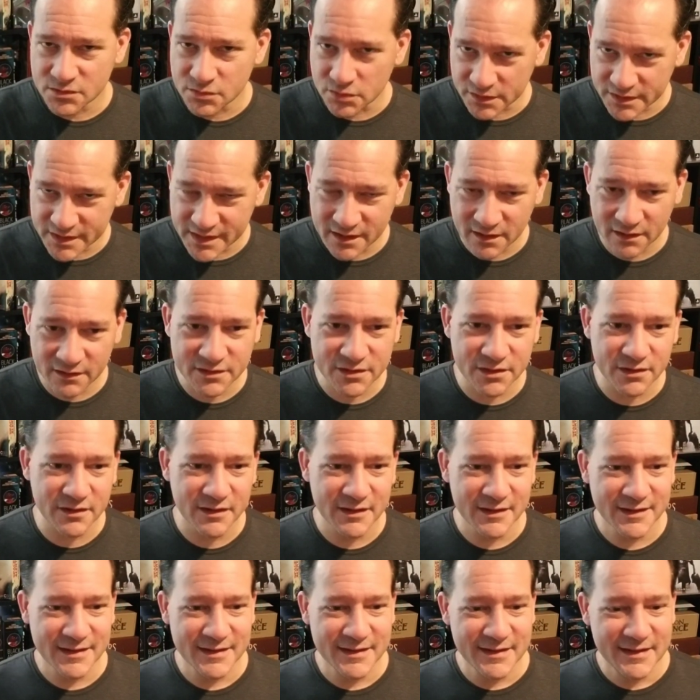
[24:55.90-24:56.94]
your
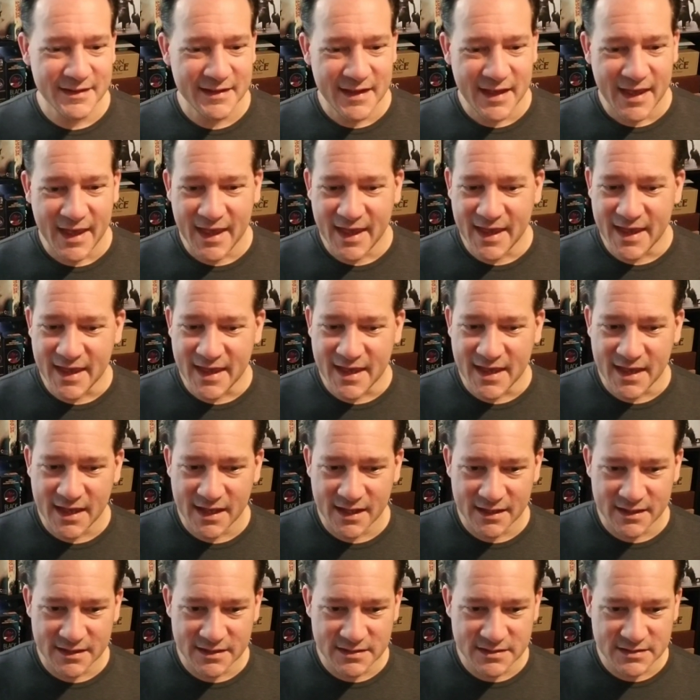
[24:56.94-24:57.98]
character,
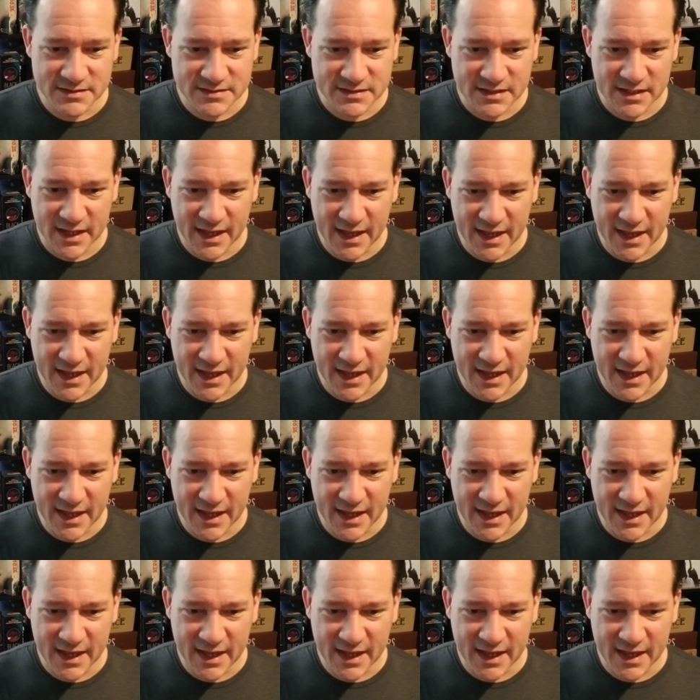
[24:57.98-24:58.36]
and